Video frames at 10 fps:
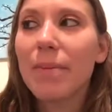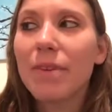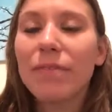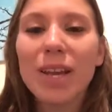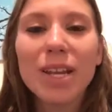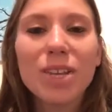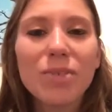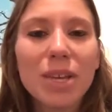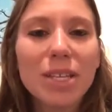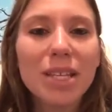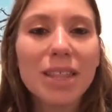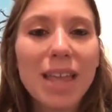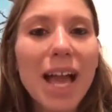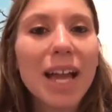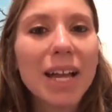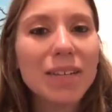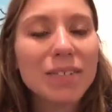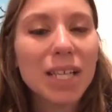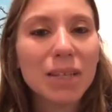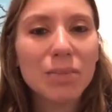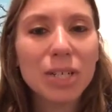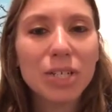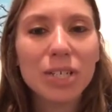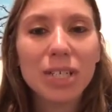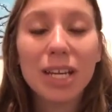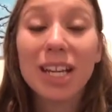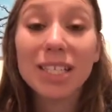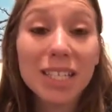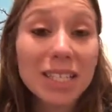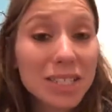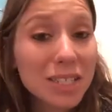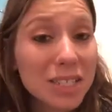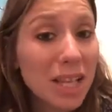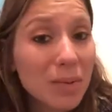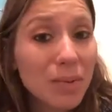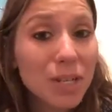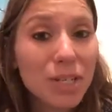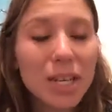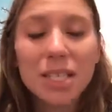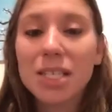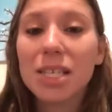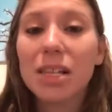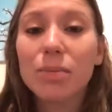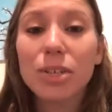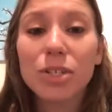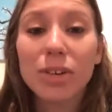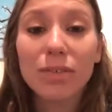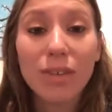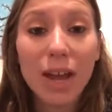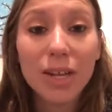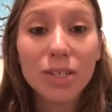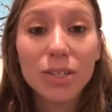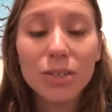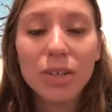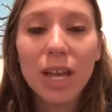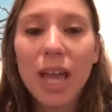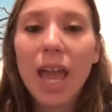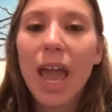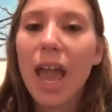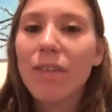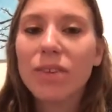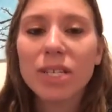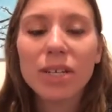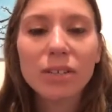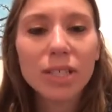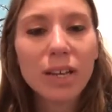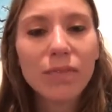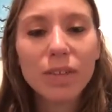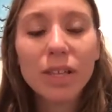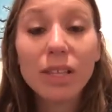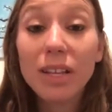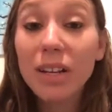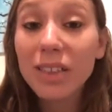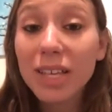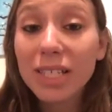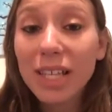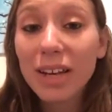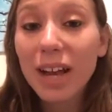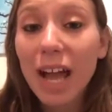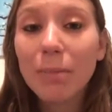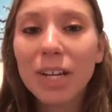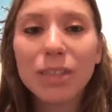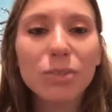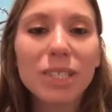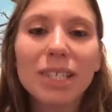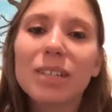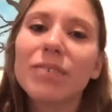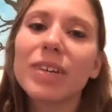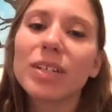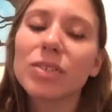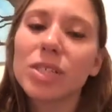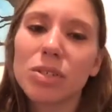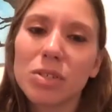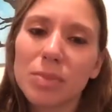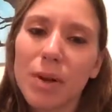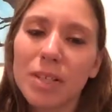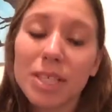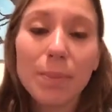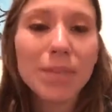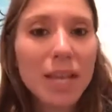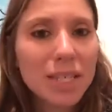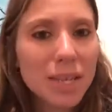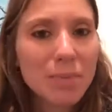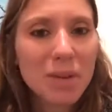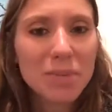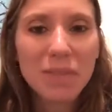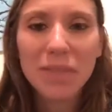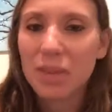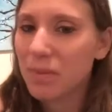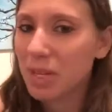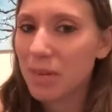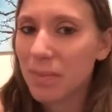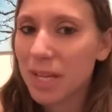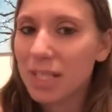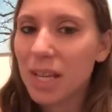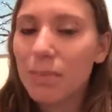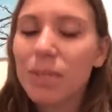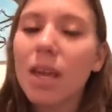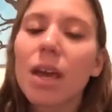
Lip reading: inviting you into that kind of celebration today because it is a celebration. It's a celebration of gratitude every single day for the little things that are happening, those little victories, those small steps, and sometimes even the really big steps.